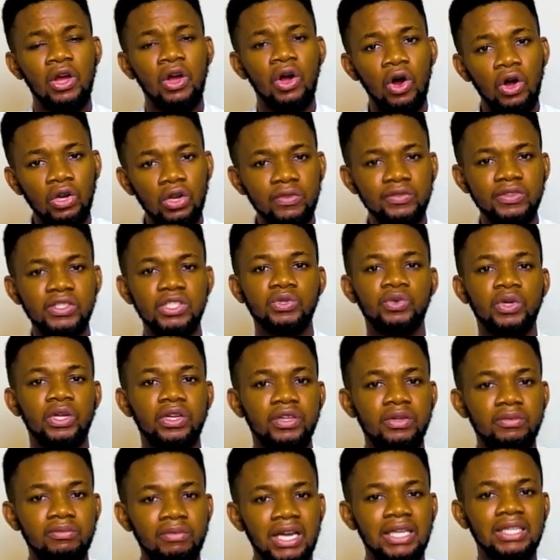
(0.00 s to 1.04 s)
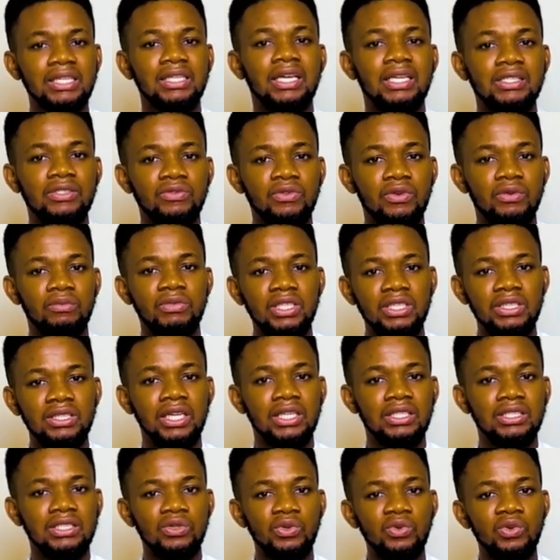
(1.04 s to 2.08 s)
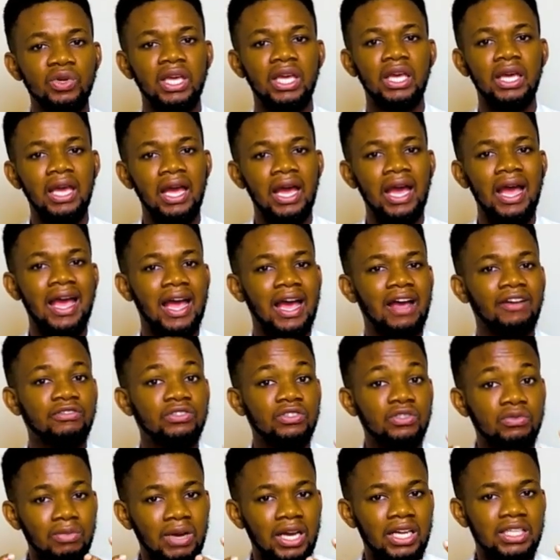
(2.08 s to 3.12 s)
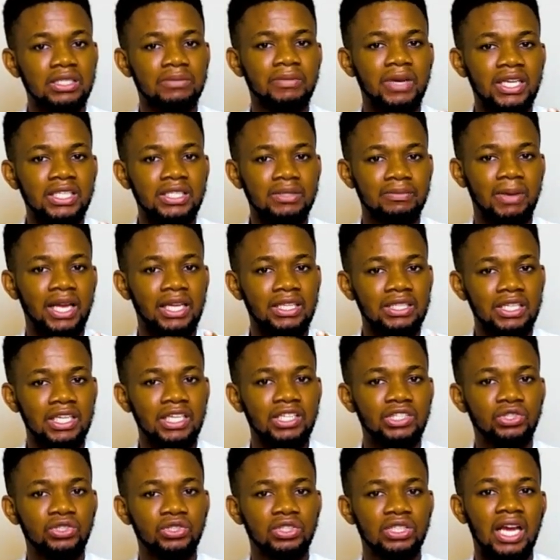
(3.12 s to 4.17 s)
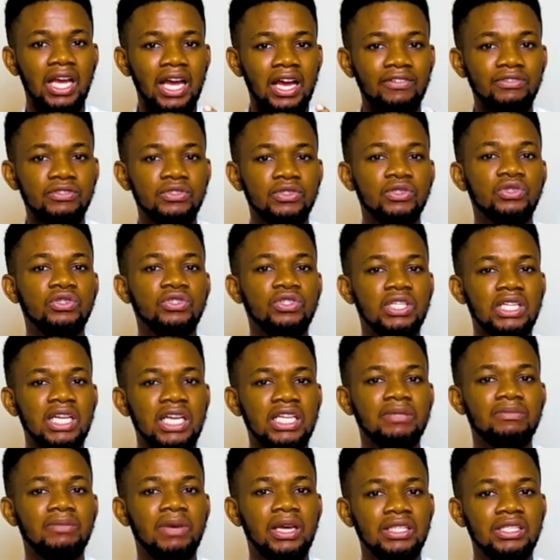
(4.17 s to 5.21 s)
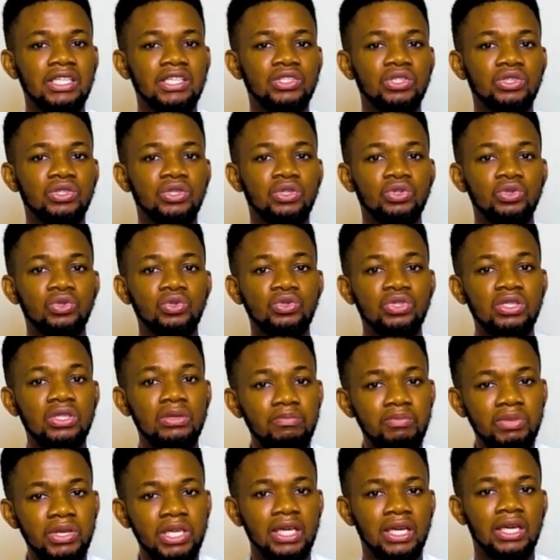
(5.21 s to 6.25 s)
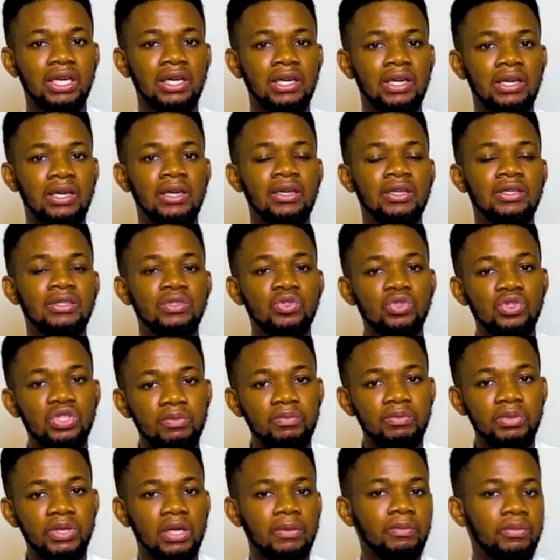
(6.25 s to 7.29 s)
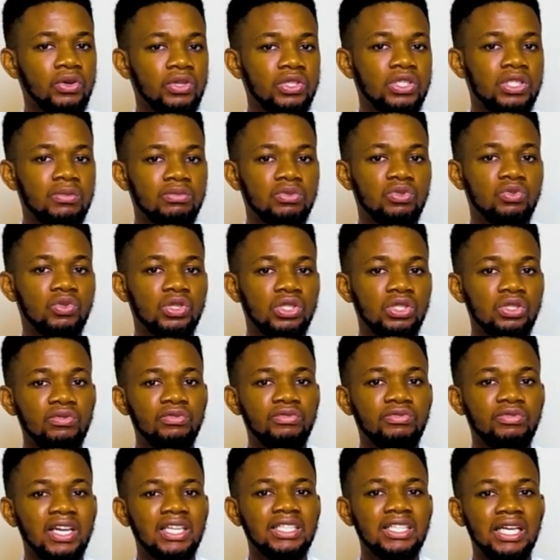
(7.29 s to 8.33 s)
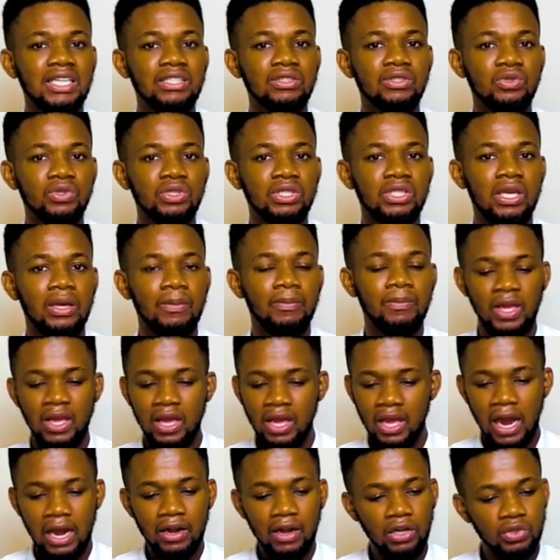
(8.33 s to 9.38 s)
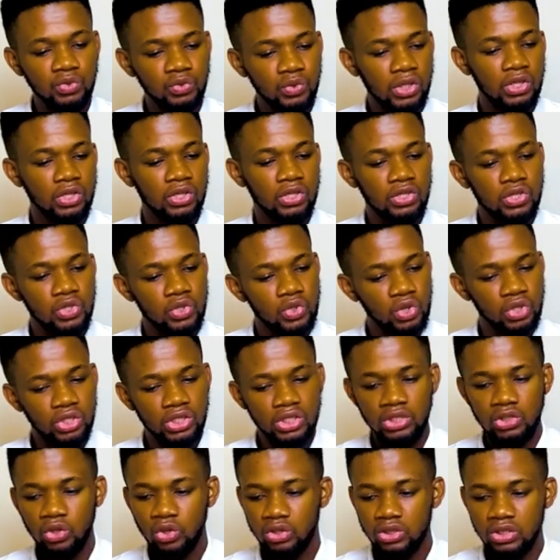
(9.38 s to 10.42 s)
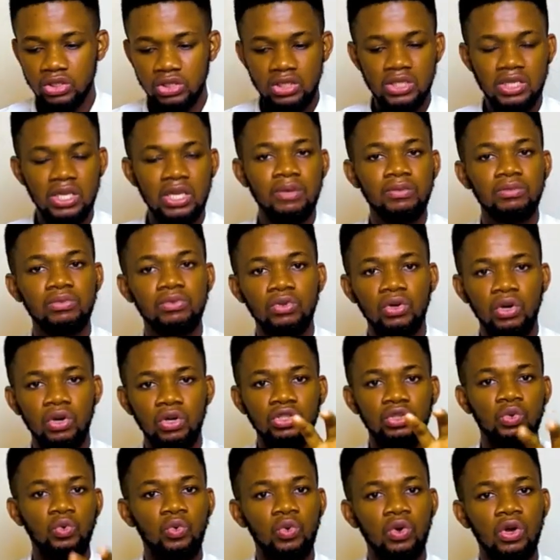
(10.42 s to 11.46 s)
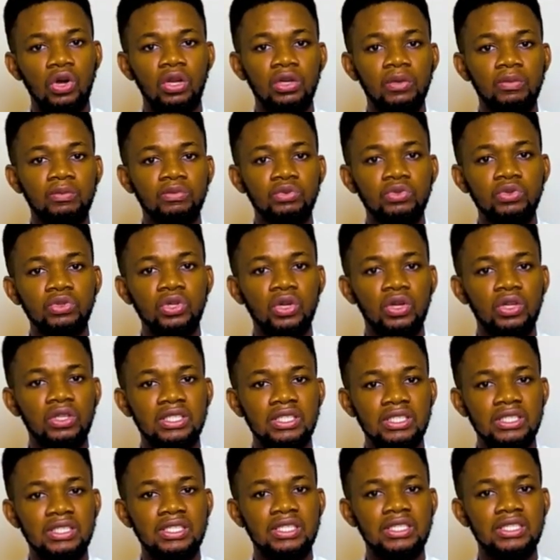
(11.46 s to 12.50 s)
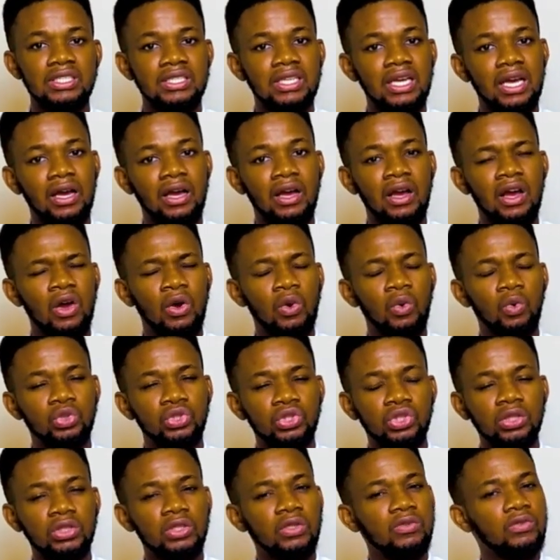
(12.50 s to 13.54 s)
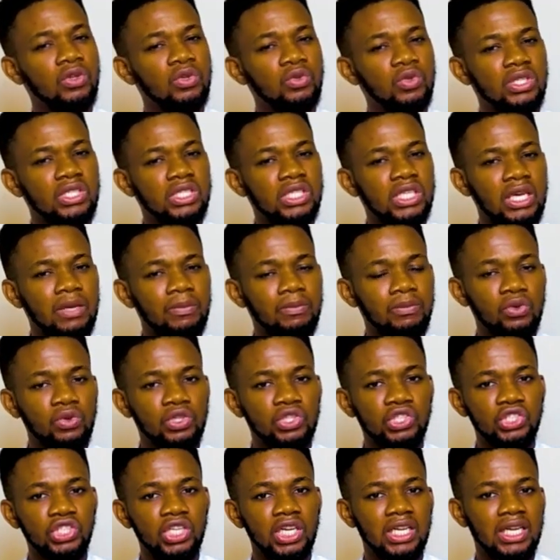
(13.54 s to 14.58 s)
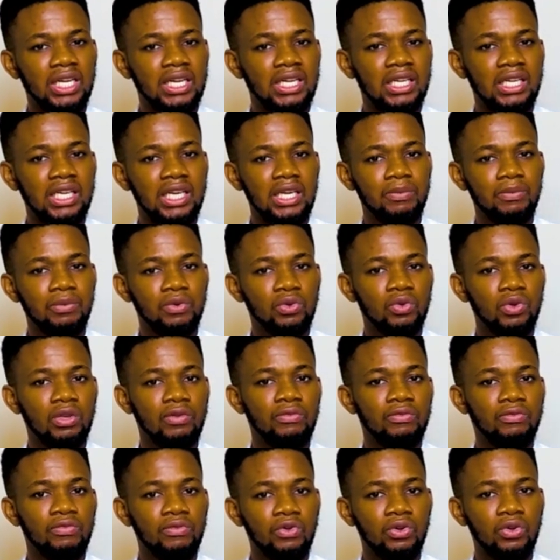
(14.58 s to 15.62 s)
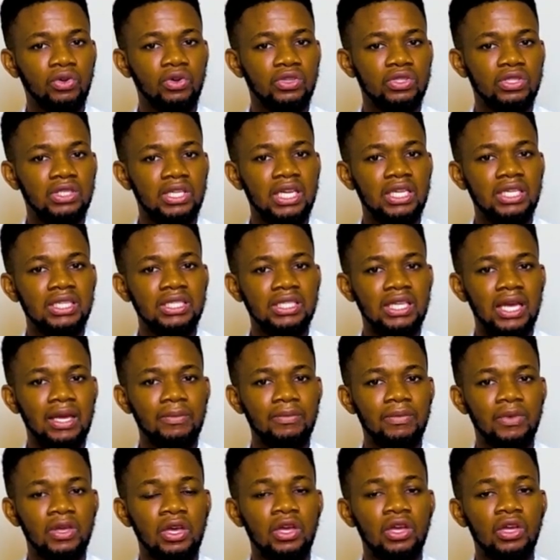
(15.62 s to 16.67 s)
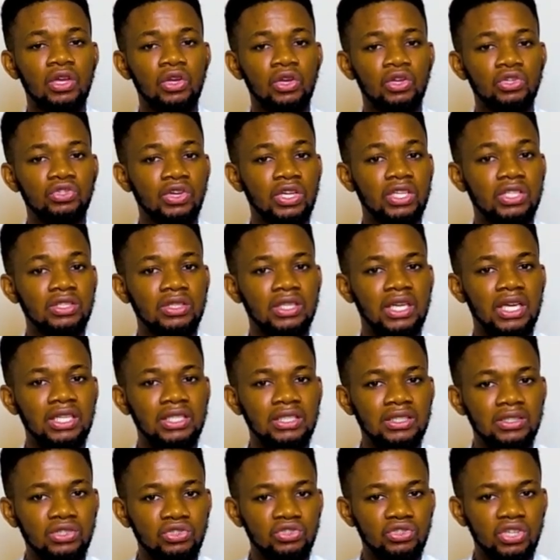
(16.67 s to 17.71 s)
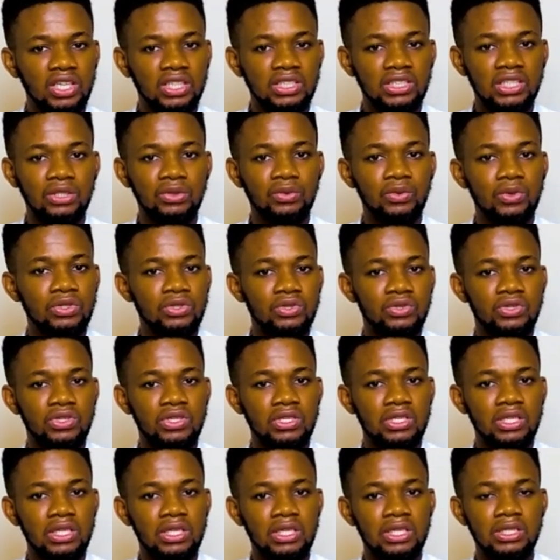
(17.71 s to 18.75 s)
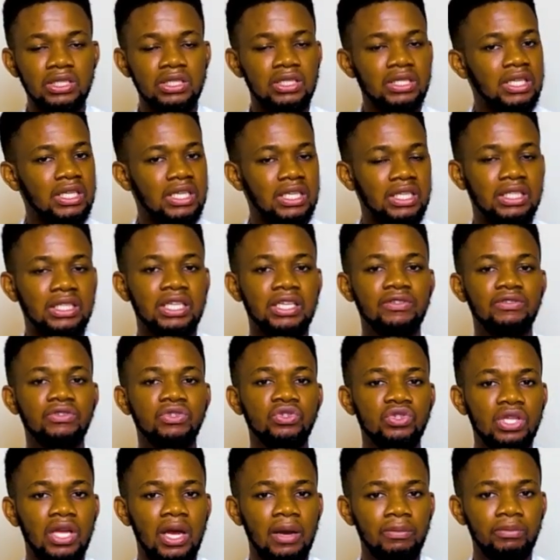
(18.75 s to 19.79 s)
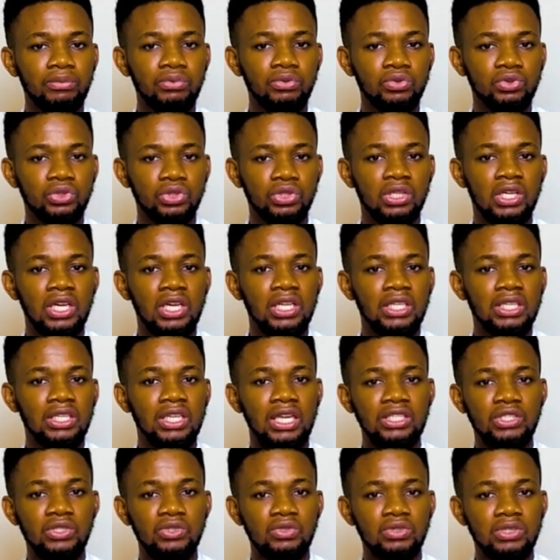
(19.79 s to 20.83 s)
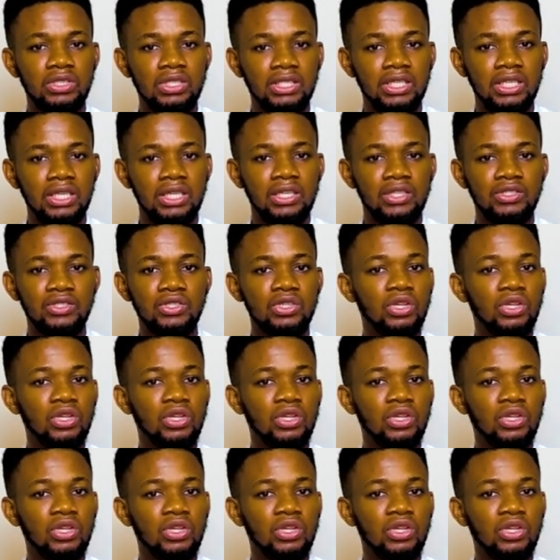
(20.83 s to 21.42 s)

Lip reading: All of these were reminders for me that, okay, I have to maximize my attention. I have to utilize my attention to the peak possible way. So find that totem around where you're studying, on the table, on the wall. Put all these things that would sort of always keep you in check and keep you in focus. Anytime you're trying to get distracted, once you see it, it gives you that push that you need again.